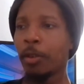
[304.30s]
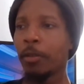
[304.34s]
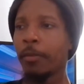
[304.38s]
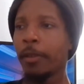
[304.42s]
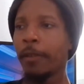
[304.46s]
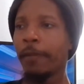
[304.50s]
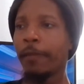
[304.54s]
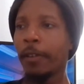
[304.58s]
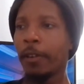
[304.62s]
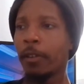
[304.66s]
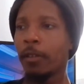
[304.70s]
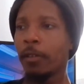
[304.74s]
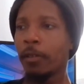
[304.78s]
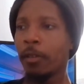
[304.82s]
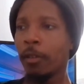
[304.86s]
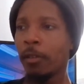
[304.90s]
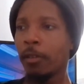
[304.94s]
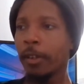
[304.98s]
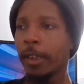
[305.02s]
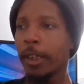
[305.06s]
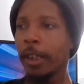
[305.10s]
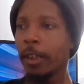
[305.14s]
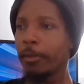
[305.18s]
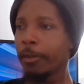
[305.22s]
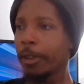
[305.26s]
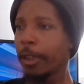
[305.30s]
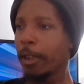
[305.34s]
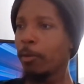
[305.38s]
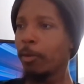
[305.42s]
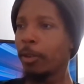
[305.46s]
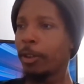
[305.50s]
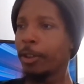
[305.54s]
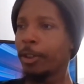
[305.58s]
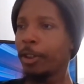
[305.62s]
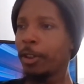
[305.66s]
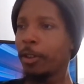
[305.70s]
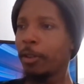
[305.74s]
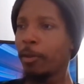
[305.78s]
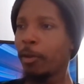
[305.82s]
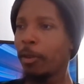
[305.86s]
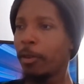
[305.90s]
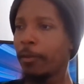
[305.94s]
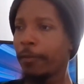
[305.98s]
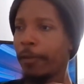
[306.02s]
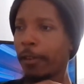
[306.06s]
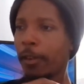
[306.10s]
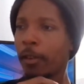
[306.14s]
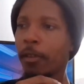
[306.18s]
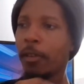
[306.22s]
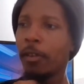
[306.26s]
gonna be feeling a little guilty, would you? You're
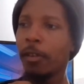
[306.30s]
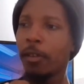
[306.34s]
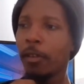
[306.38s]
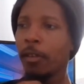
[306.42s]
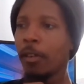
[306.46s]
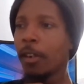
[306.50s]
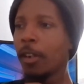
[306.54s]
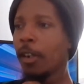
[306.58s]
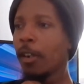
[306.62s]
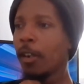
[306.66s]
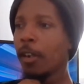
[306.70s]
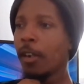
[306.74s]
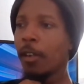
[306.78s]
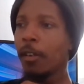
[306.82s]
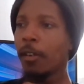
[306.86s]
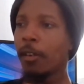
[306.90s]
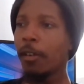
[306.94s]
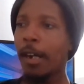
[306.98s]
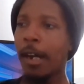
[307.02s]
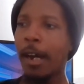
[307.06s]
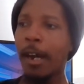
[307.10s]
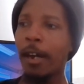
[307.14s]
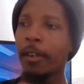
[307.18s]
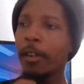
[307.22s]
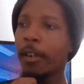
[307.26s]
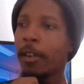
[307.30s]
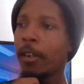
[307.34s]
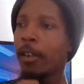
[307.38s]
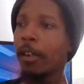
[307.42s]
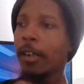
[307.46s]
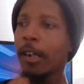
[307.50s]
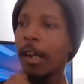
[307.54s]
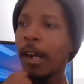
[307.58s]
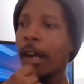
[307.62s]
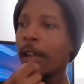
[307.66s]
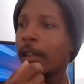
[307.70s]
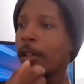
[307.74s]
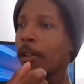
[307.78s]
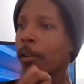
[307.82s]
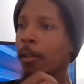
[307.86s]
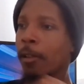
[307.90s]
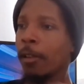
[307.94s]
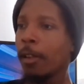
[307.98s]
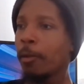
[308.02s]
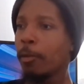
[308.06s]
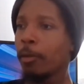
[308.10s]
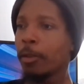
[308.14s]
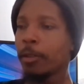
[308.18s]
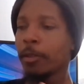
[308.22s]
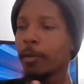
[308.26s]
gonna feel a little hot under the
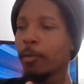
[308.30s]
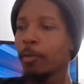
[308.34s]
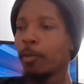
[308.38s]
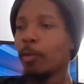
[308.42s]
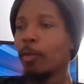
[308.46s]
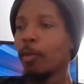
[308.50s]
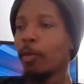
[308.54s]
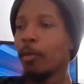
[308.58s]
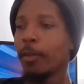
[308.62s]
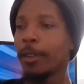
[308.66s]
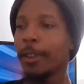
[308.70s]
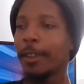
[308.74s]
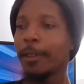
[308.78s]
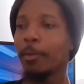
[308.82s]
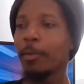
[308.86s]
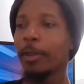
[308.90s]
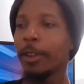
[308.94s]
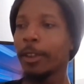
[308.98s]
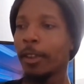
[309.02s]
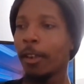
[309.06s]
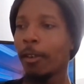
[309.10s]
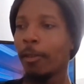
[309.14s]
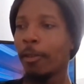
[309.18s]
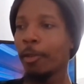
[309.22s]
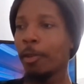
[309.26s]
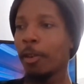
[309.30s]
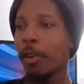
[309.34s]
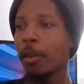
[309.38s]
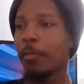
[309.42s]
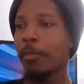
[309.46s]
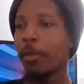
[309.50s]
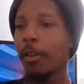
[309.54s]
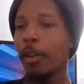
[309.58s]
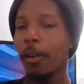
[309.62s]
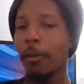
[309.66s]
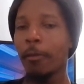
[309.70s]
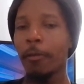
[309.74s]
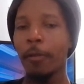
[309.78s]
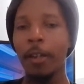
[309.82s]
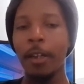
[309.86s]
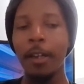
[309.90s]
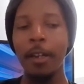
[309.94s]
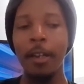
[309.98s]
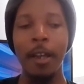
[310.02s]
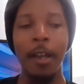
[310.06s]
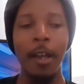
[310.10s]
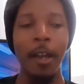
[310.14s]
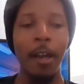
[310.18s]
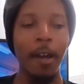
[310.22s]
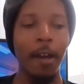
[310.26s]
collar? Like, what's going on, bro?
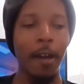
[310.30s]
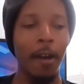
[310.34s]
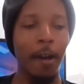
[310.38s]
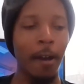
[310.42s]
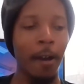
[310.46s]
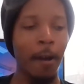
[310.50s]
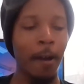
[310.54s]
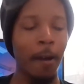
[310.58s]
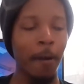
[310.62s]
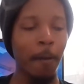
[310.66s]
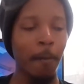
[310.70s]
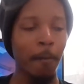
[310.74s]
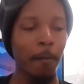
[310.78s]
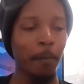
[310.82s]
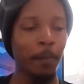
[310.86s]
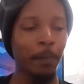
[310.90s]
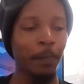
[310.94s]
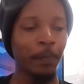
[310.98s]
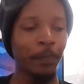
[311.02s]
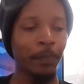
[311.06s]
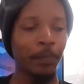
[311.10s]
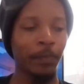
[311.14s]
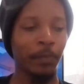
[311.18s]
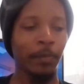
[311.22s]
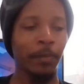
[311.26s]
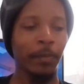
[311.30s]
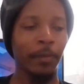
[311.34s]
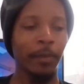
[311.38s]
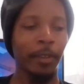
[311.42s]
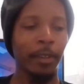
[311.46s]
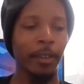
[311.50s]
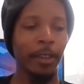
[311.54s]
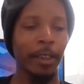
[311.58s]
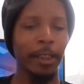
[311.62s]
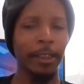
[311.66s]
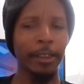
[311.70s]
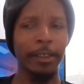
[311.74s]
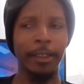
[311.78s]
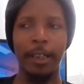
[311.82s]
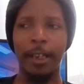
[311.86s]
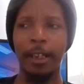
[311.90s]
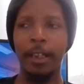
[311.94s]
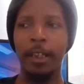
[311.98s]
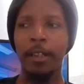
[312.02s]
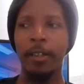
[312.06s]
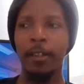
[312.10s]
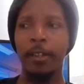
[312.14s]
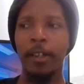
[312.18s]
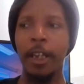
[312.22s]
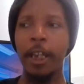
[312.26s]
And he's
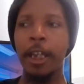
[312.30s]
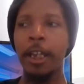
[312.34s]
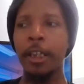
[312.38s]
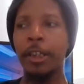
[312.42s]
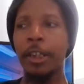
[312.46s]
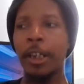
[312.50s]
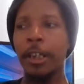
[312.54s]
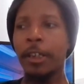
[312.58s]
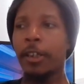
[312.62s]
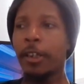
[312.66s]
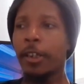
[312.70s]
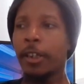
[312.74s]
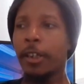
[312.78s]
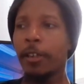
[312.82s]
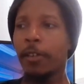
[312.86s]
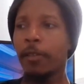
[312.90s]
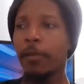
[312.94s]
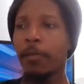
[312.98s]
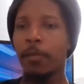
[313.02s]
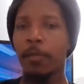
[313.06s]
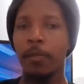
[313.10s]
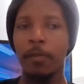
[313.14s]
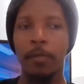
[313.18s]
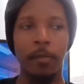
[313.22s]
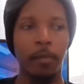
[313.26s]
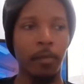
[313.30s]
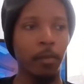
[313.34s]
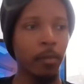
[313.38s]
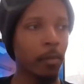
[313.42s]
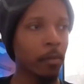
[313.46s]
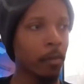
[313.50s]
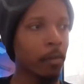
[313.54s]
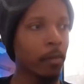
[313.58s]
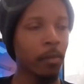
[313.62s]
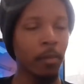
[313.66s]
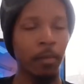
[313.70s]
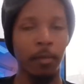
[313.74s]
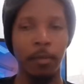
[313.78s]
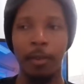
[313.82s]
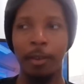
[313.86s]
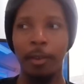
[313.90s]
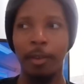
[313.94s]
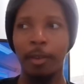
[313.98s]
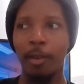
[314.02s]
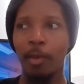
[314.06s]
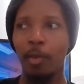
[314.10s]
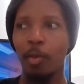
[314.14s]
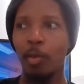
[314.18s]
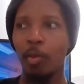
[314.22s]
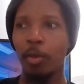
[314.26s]
like, EJ did it.
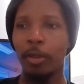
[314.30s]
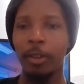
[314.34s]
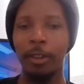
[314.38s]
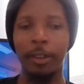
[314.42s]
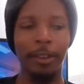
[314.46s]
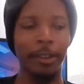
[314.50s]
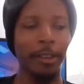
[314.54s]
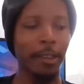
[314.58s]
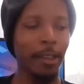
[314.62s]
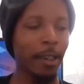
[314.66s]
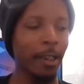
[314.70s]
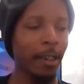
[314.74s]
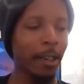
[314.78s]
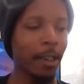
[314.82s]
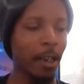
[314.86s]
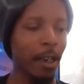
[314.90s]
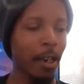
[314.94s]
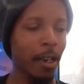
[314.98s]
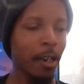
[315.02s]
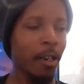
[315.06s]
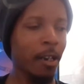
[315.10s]
Willow's like,